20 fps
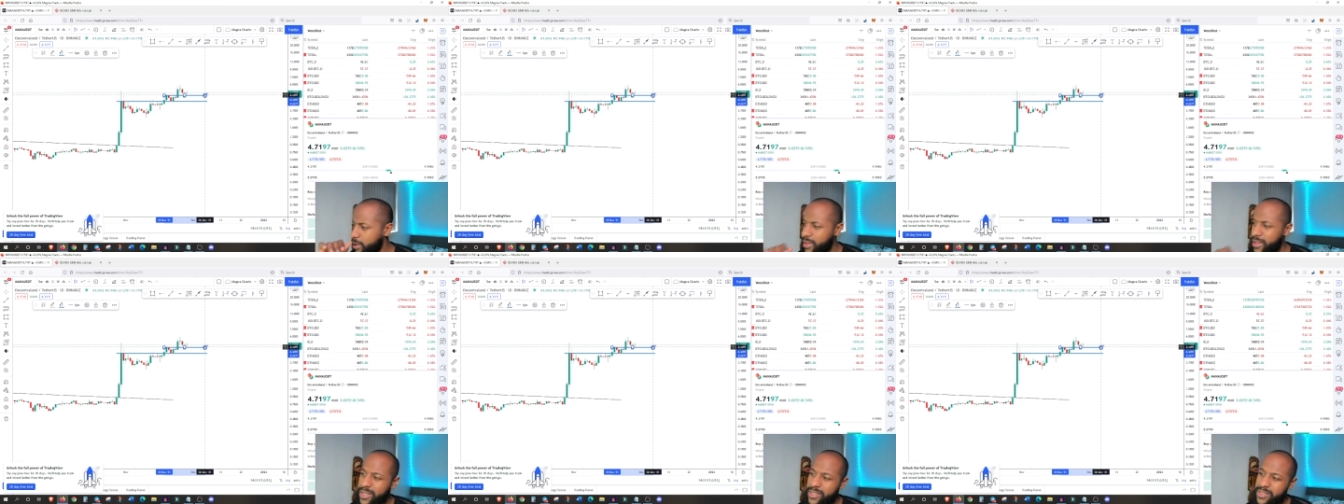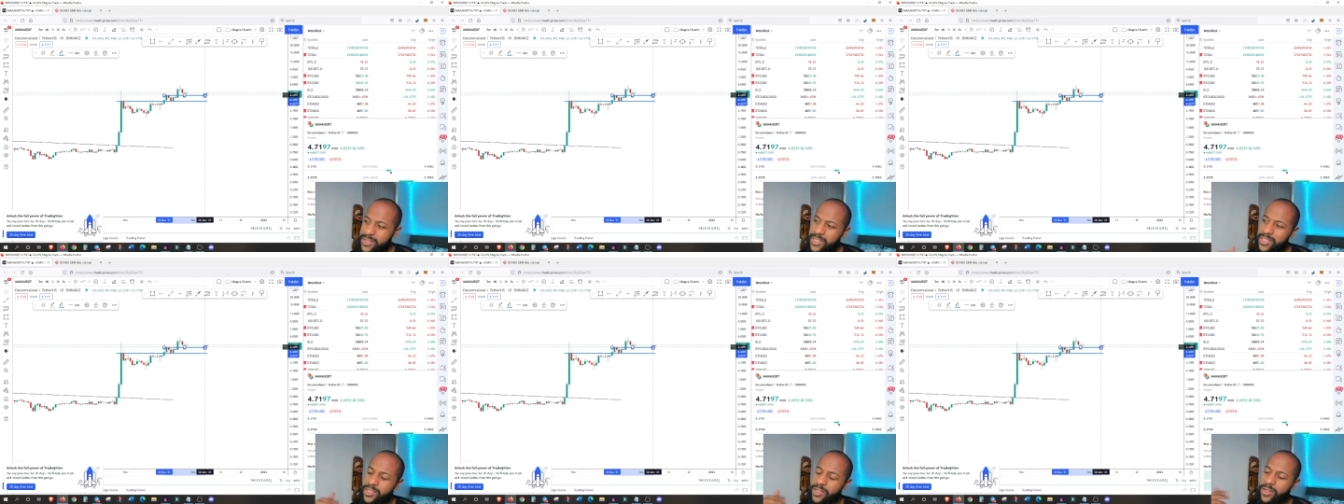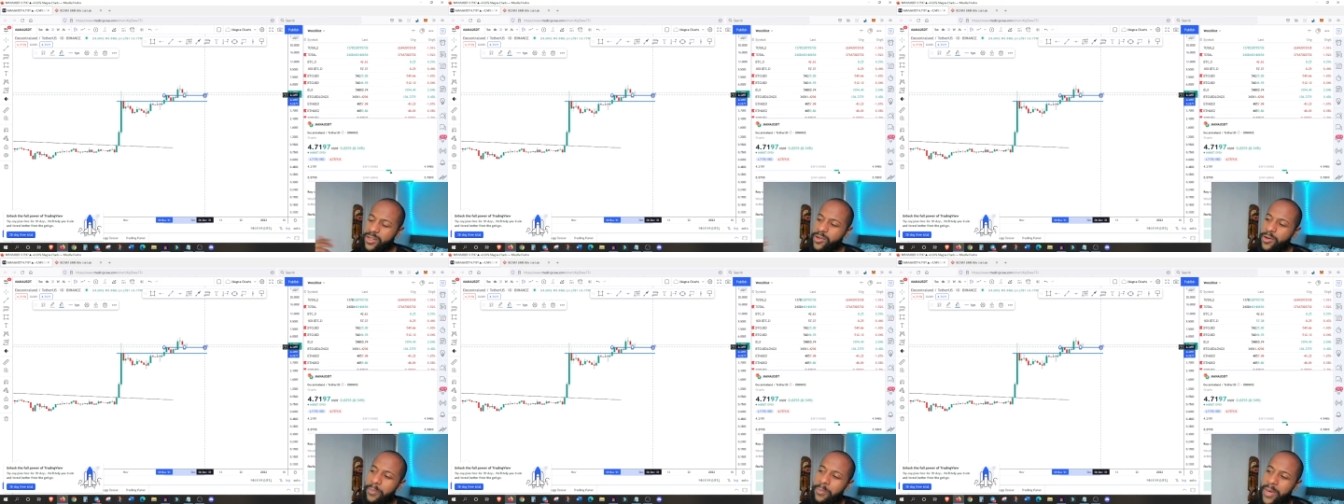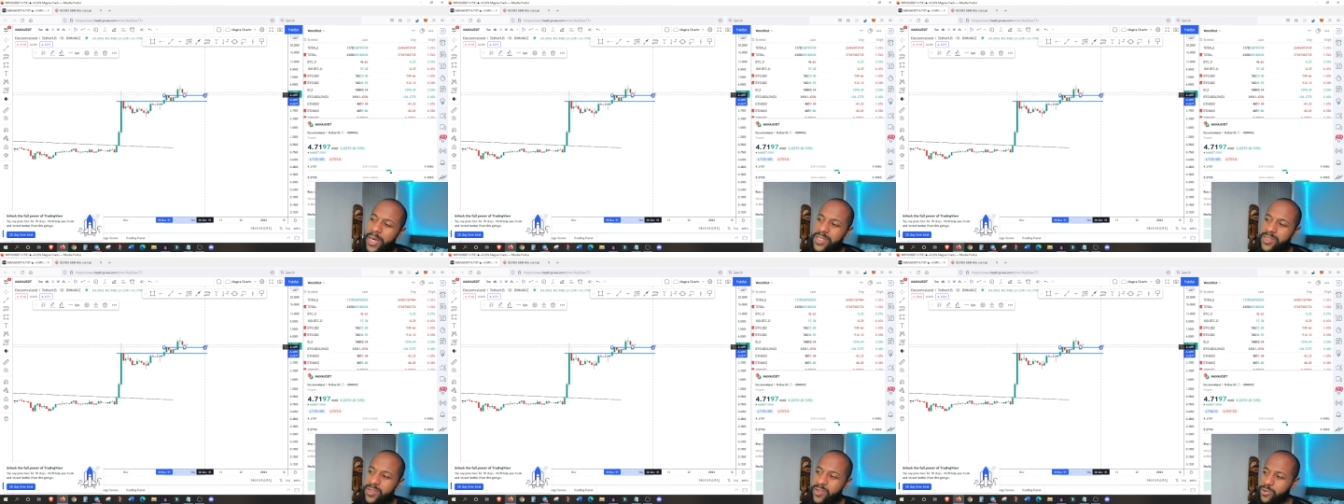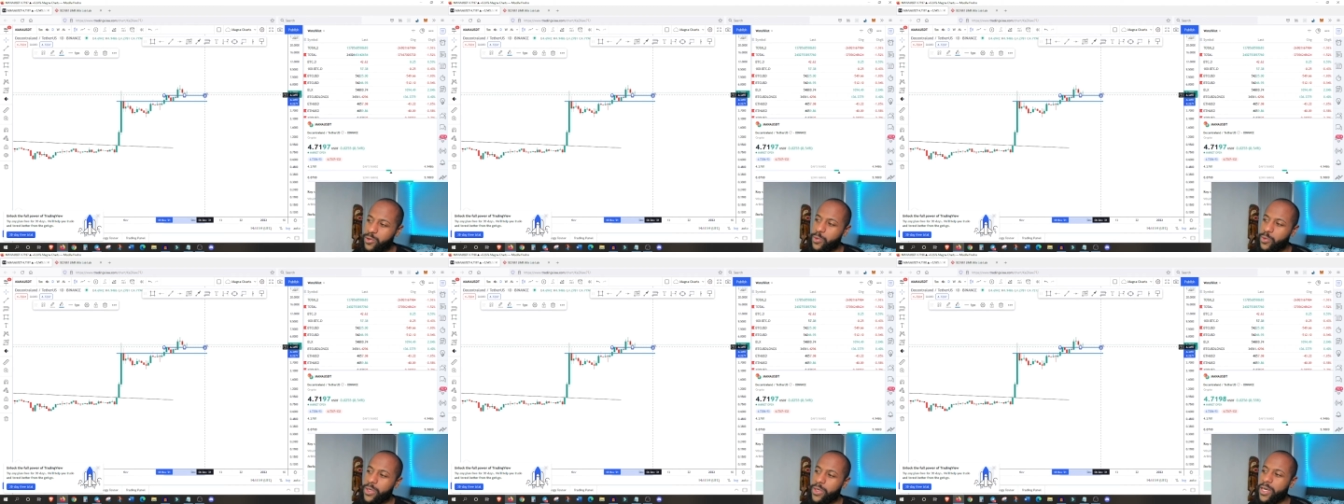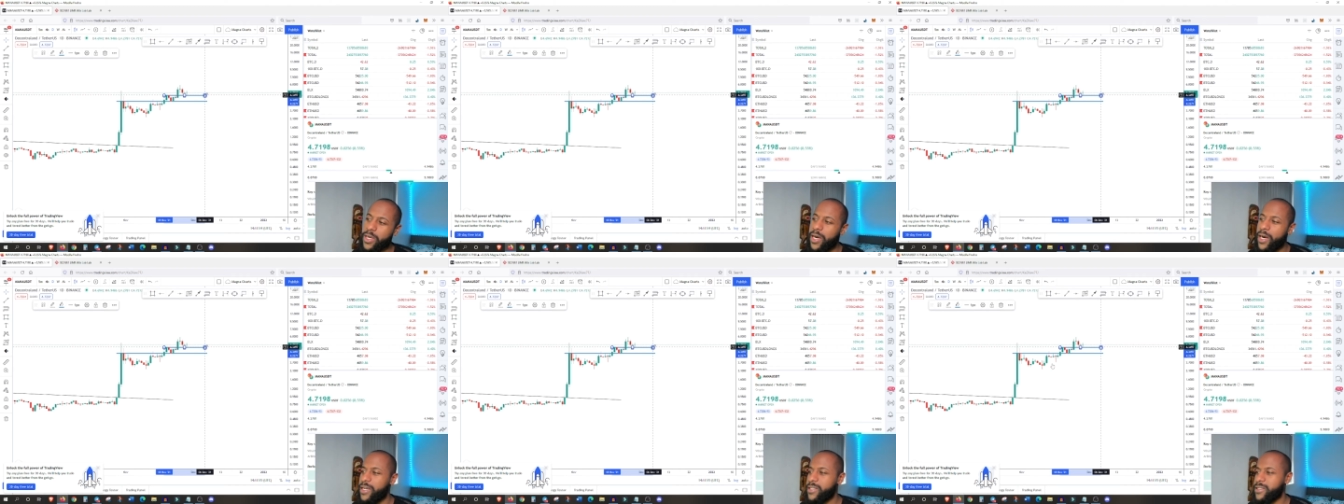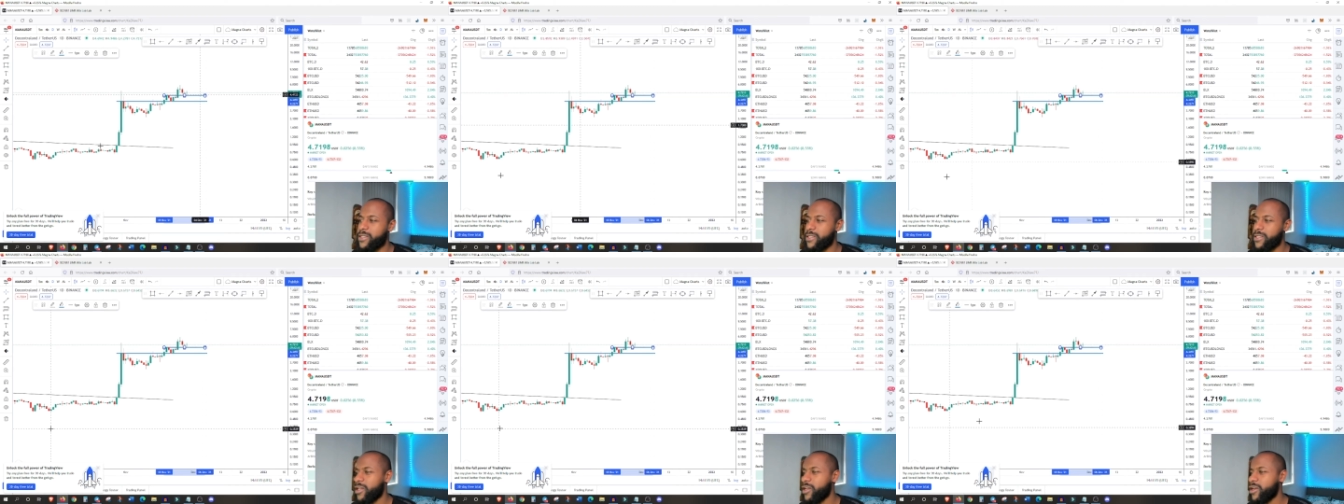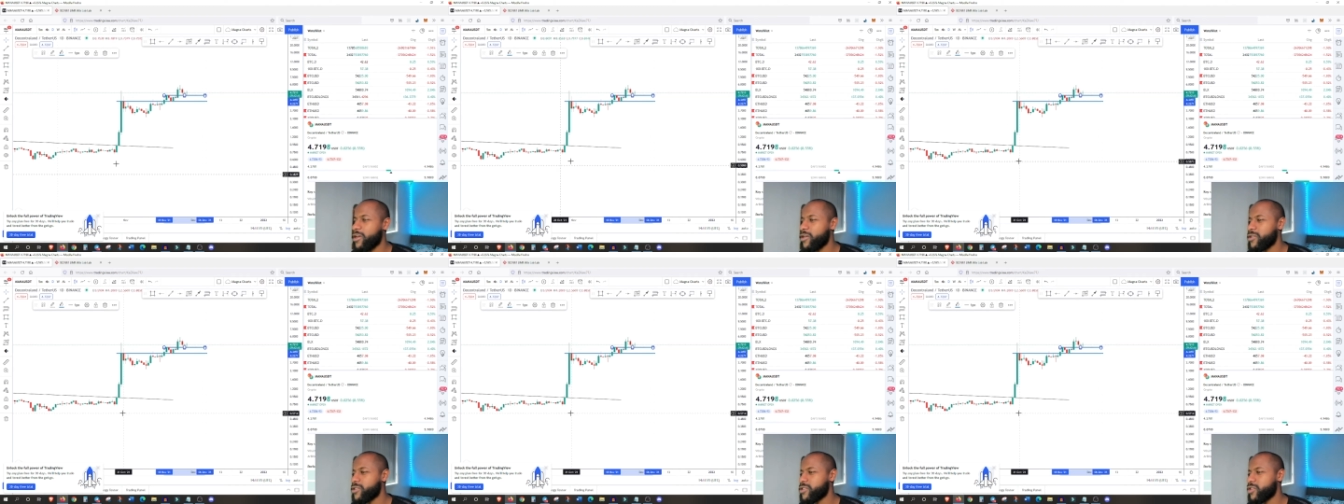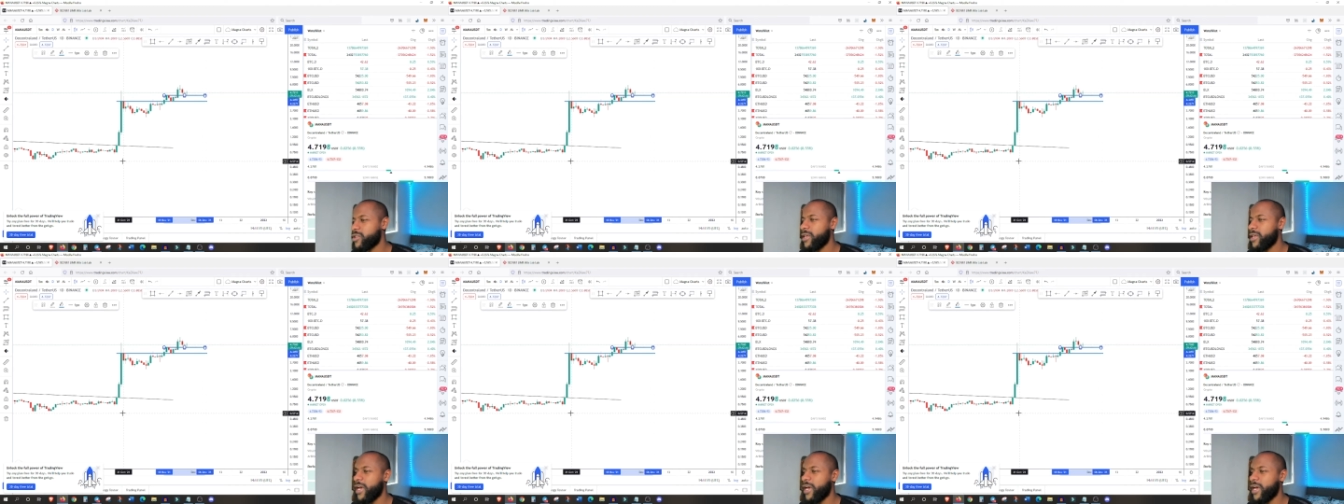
The only thing is these are not massive swing highs and lows,